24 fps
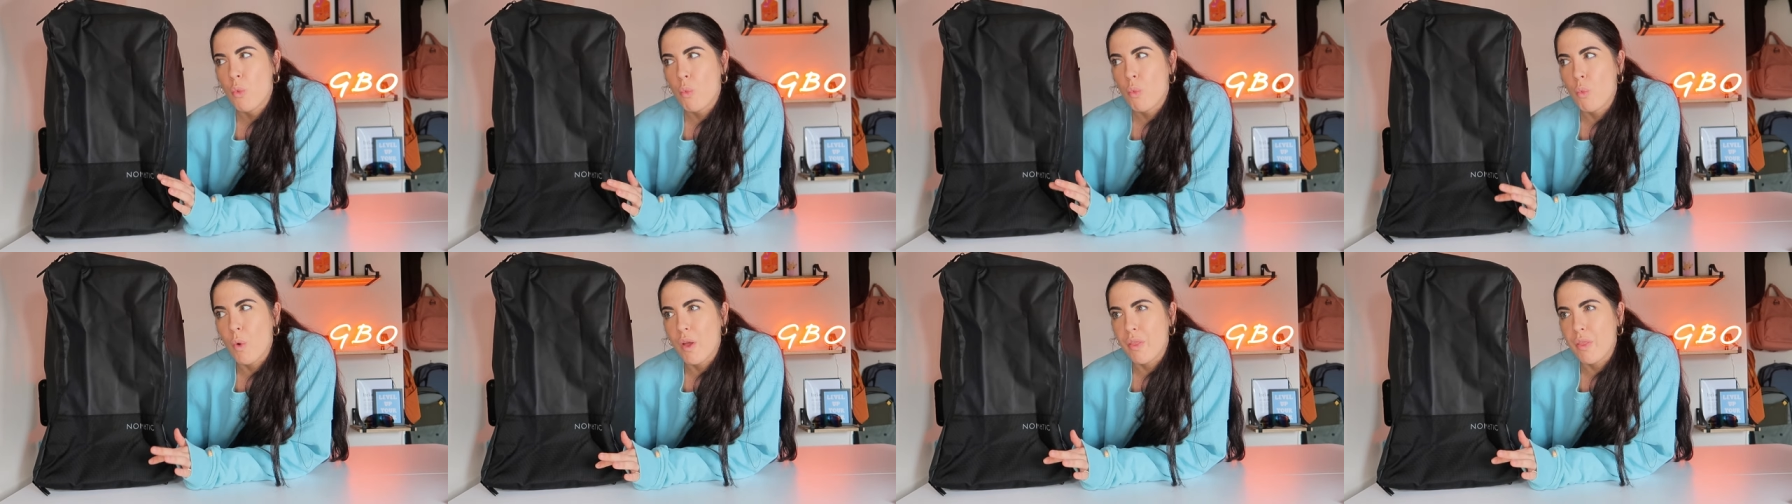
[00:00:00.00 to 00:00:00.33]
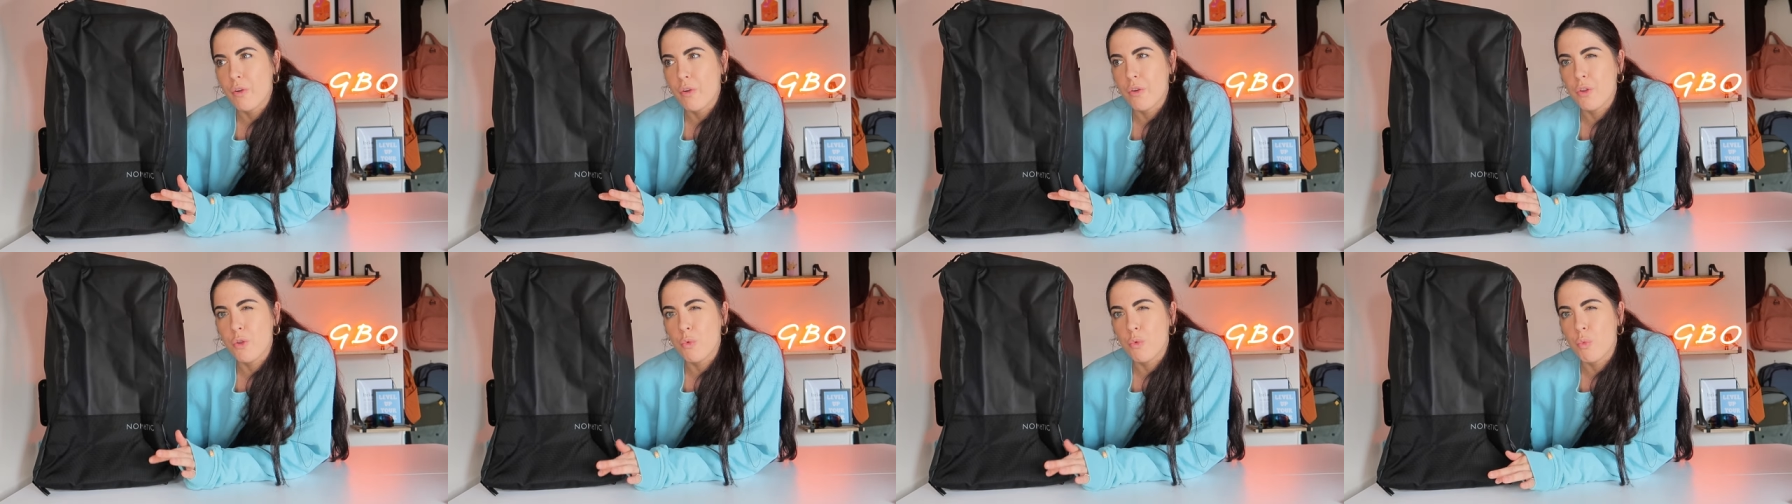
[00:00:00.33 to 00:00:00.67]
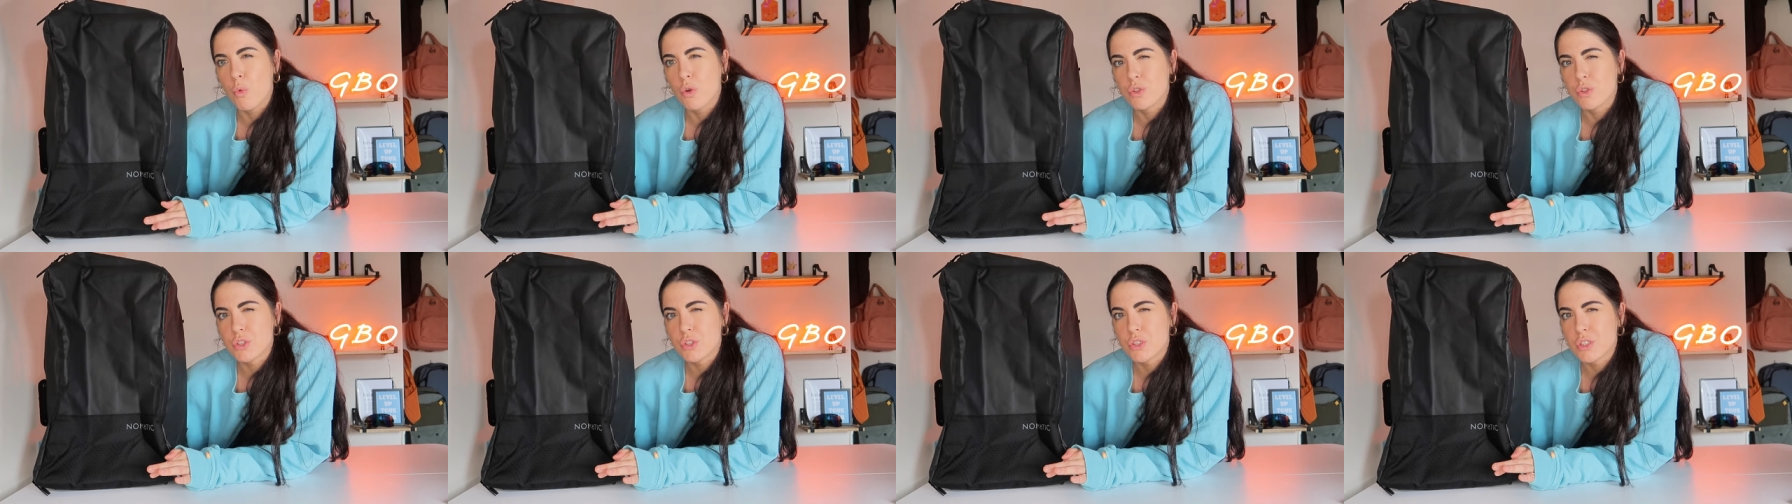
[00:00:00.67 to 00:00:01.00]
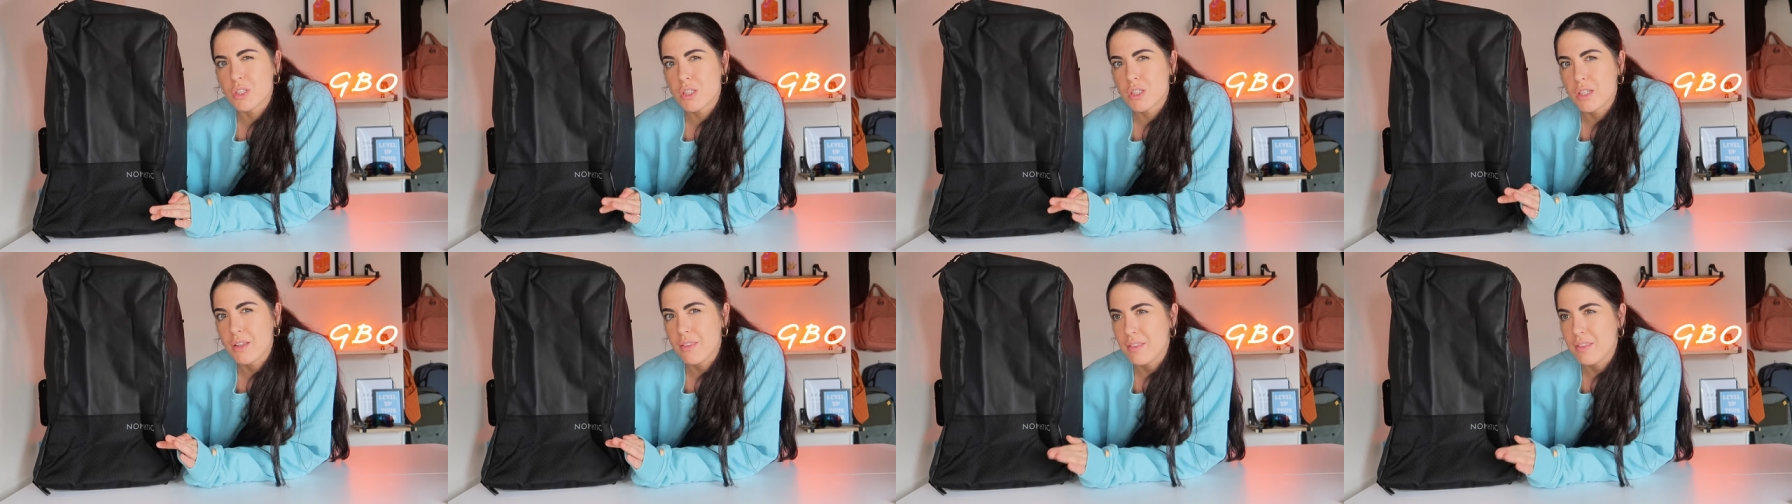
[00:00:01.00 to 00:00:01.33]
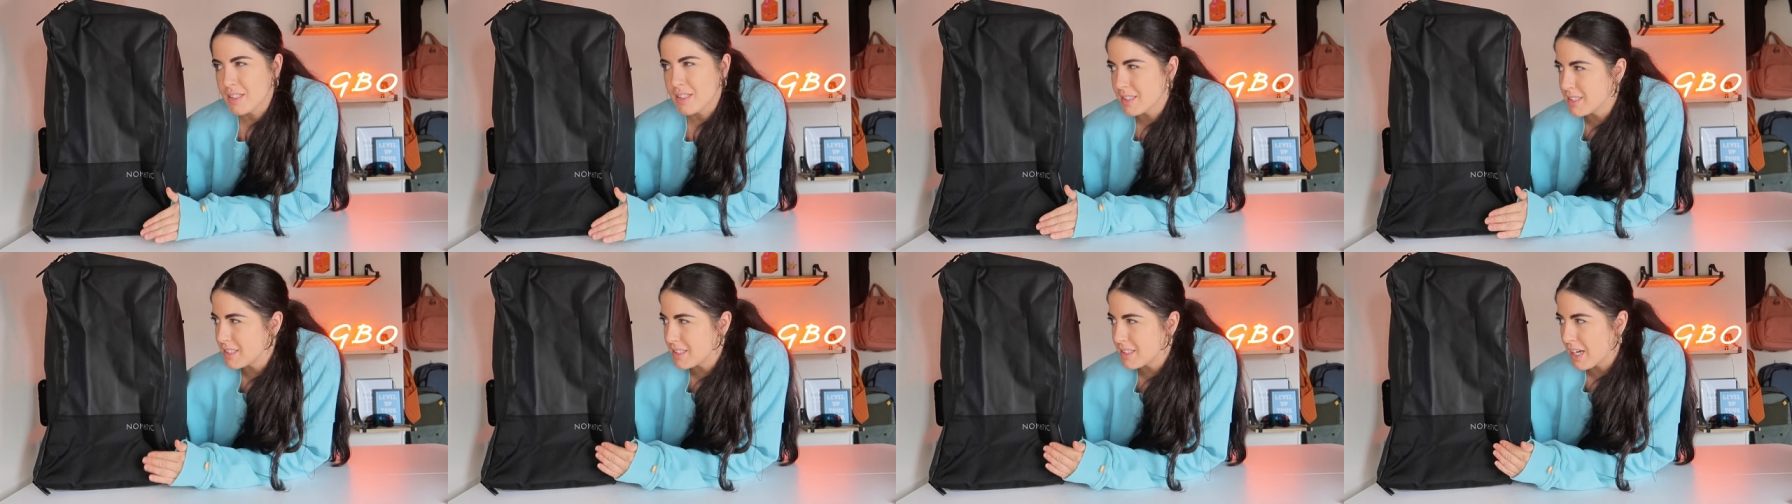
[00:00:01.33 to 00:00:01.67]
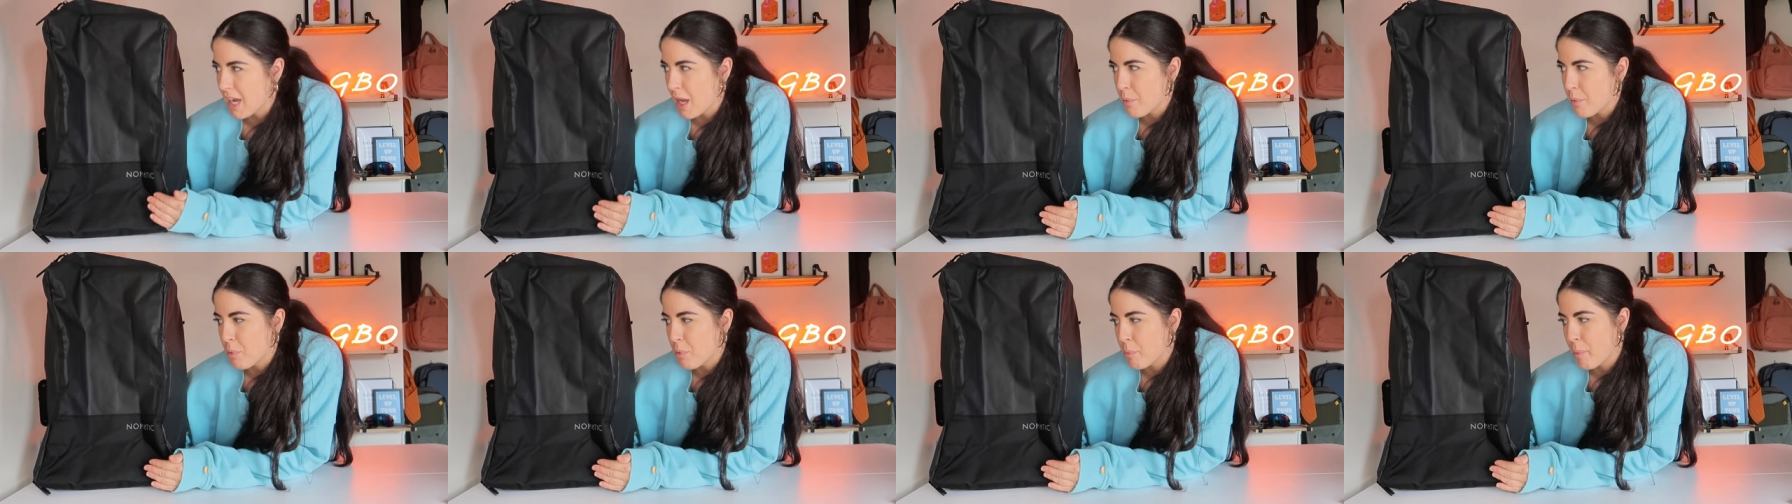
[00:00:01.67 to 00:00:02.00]
whether you want this
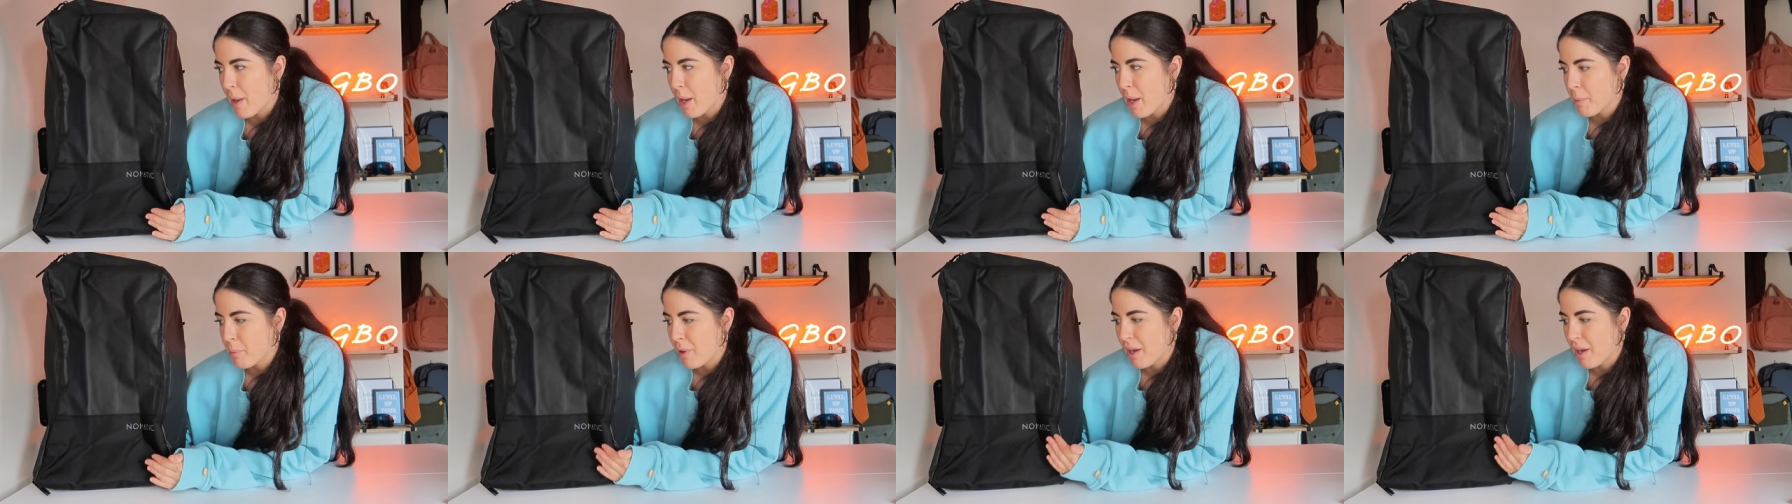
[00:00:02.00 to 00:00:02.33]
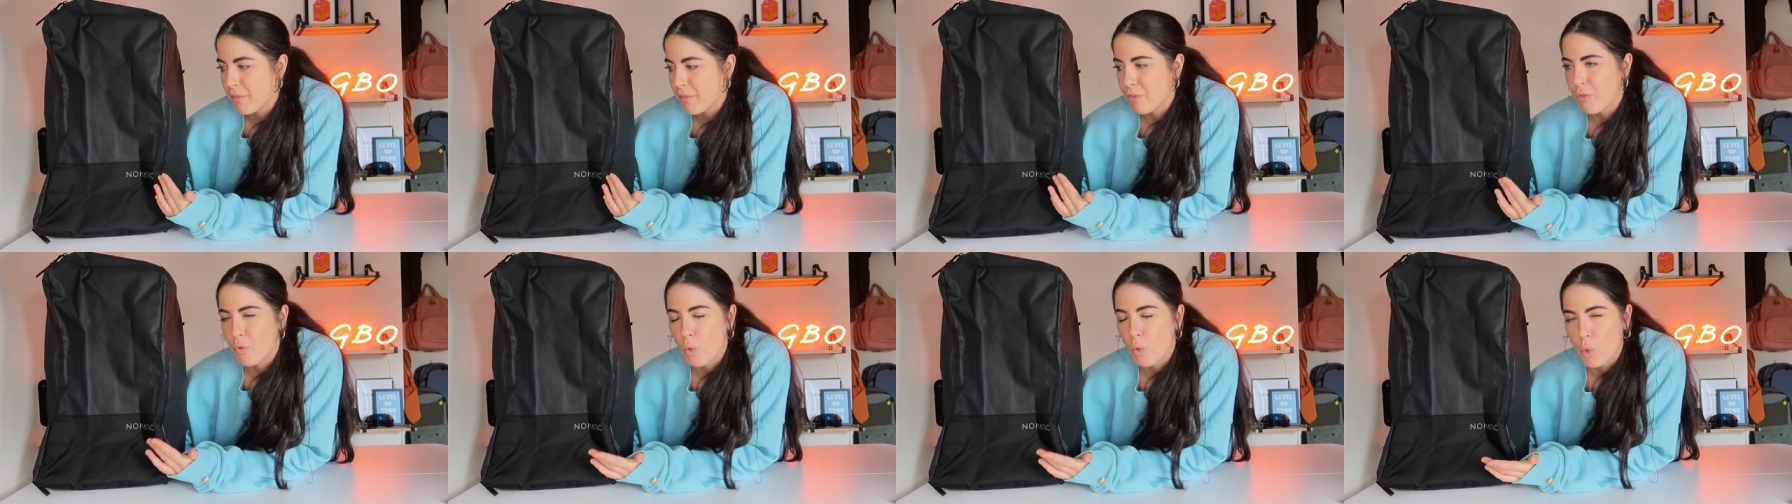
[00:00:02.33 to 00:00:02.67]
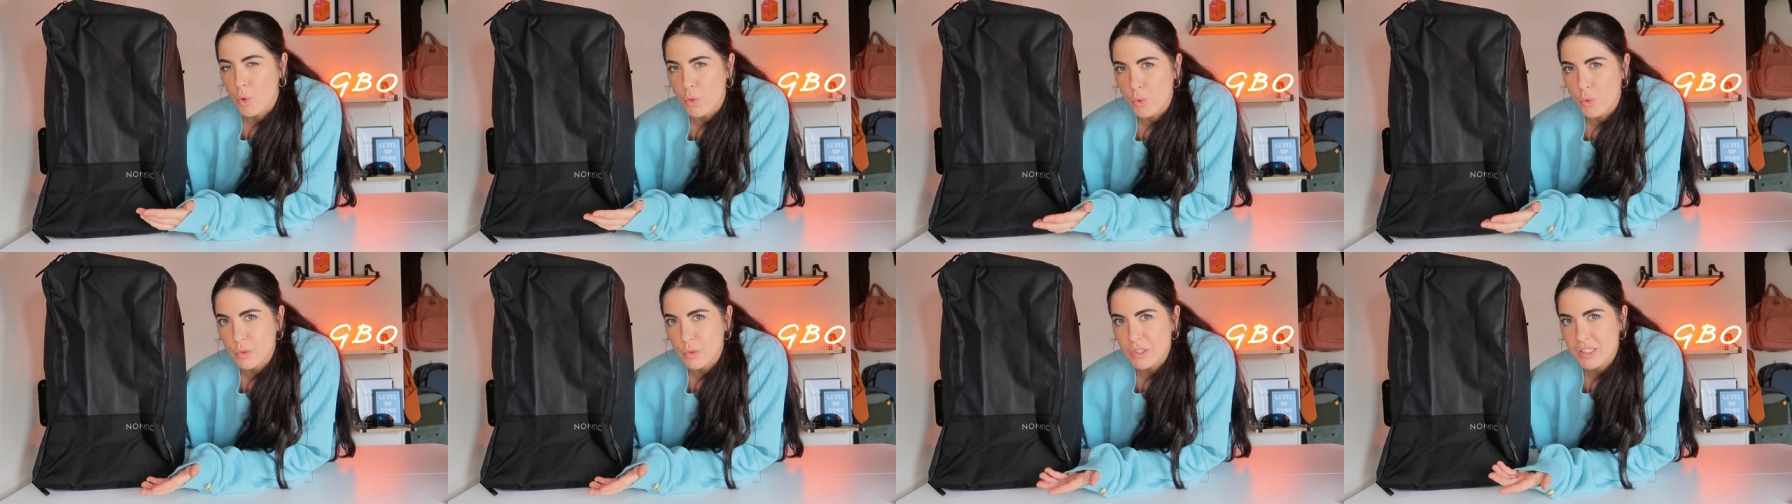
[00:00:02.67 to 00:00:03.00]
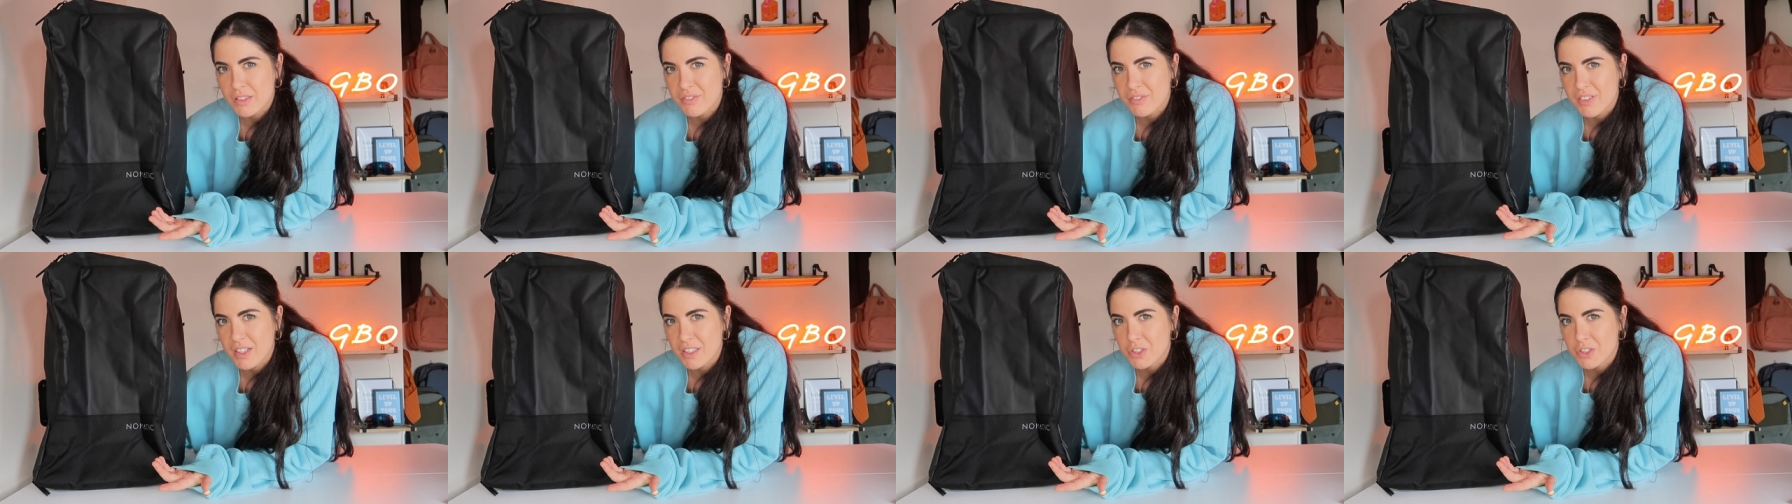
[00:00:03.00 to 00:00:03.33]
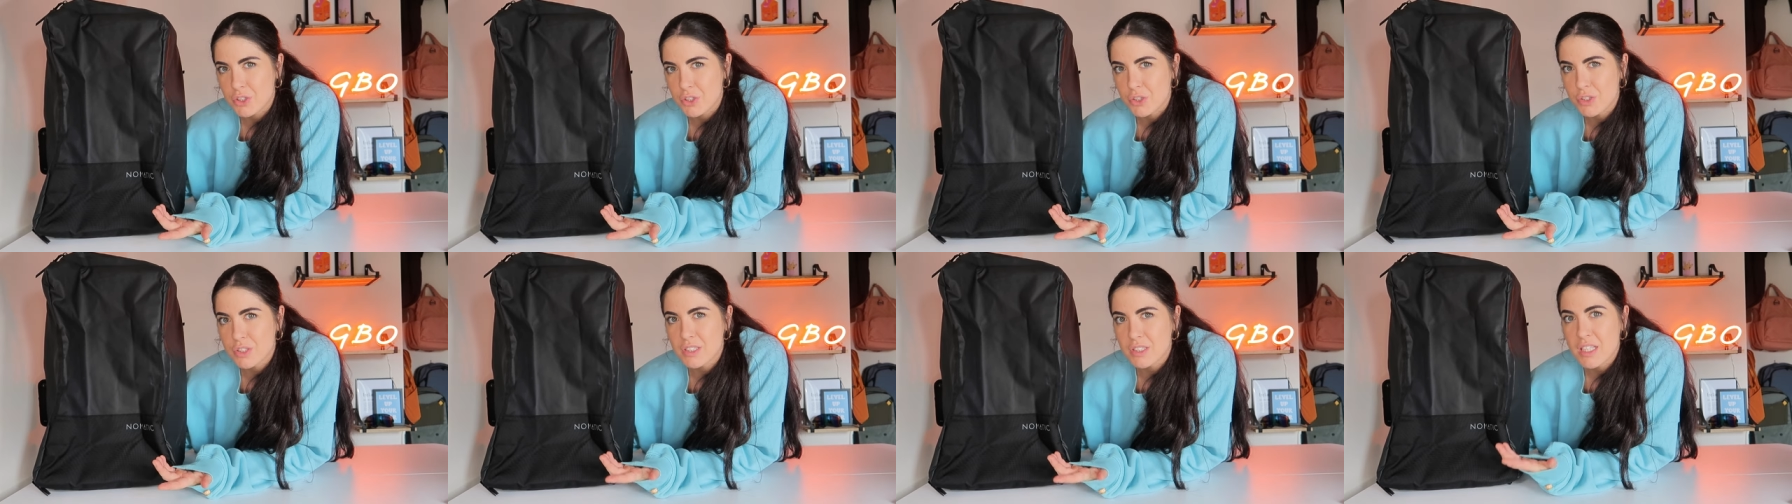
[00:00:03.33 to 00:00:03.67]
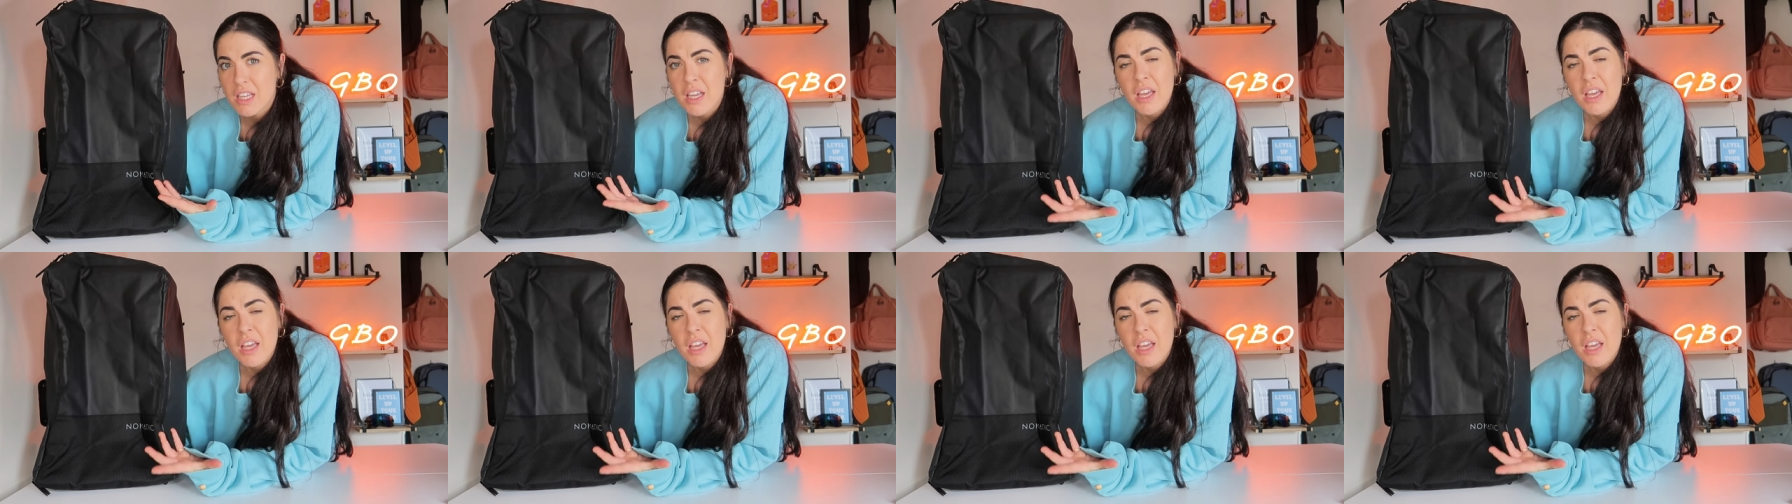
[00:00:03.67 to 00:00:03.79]
type of backpack for those adventures.